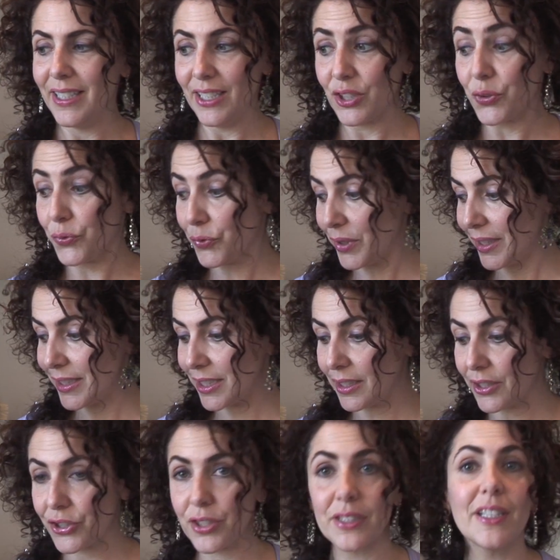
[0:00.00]
It's really
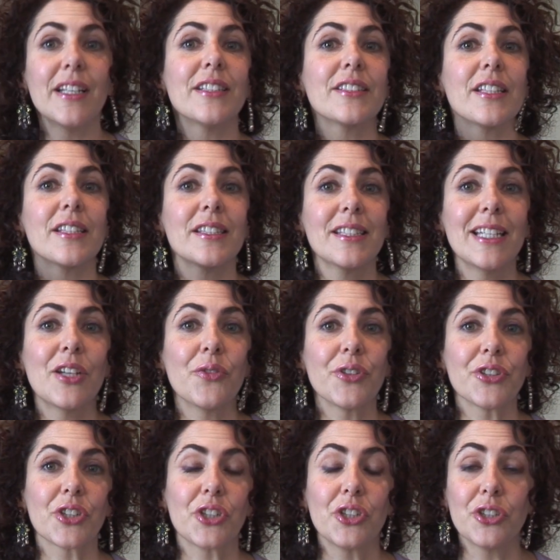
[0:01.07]
delicious. It's the secret
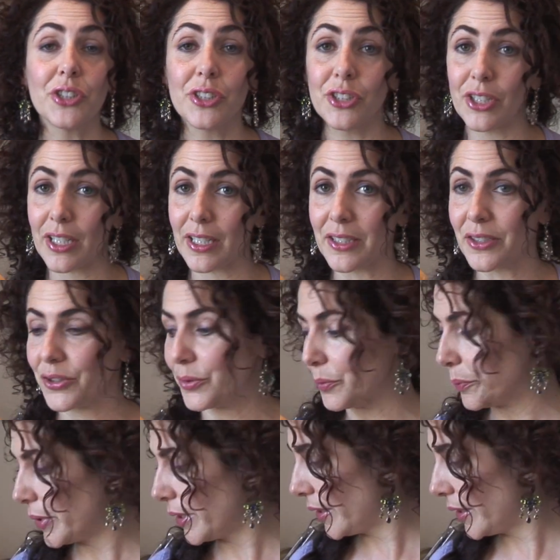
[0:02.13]
to good chicken soup.